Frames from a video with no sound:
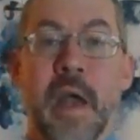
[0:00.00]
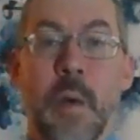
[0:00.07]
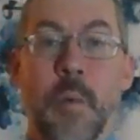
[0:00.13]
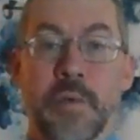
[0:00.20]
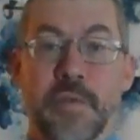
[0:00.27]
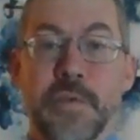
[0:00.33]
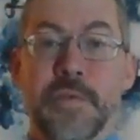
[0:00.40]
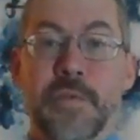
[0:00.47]
I
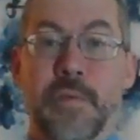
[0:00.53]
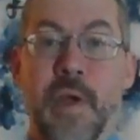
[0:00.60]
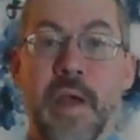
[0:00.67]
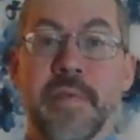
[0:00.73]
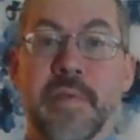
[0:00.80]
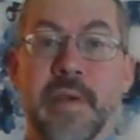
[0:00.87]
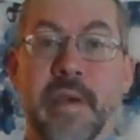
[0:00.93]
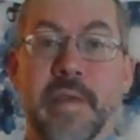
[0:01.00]
want you to try
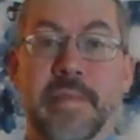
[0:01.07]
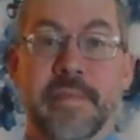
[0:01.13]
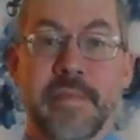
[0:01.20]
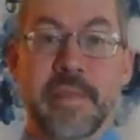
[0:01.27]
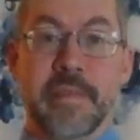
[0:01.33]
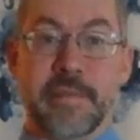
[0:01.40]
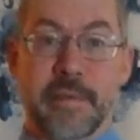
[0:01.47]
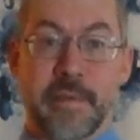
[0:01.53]
this,
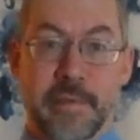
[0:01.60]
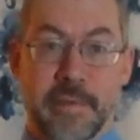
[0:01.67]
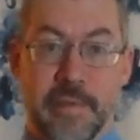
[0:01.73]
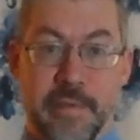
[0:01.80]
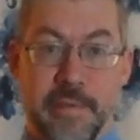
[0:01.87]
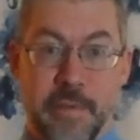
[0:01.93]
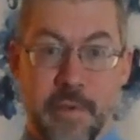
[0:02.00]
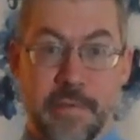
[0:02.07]
and this is a
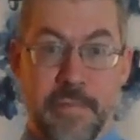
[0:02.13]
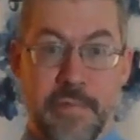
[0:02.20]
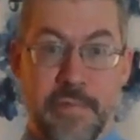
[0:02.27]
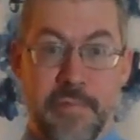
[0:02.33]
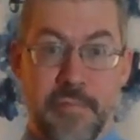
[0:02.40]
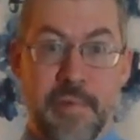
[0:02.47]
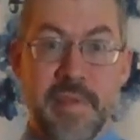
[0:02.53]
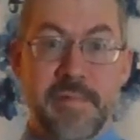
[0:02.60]
series of
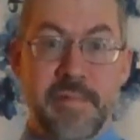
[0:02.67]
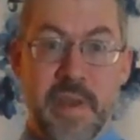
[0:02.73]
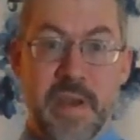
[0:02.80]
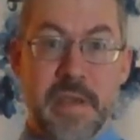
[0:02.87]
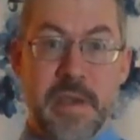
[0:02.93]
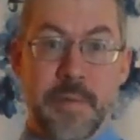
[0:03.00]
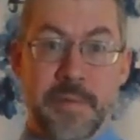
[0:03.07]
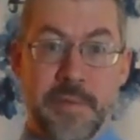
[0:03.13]
3
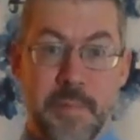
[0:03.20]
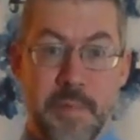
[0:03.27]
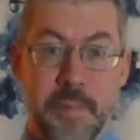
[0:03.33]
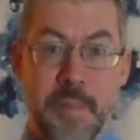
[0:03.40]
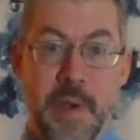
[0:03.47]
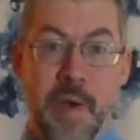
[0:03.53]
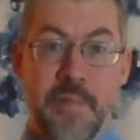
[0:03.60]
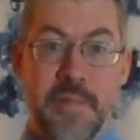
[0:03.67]
videos up
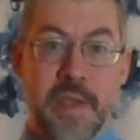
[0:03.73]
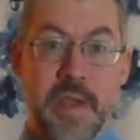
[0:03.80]
above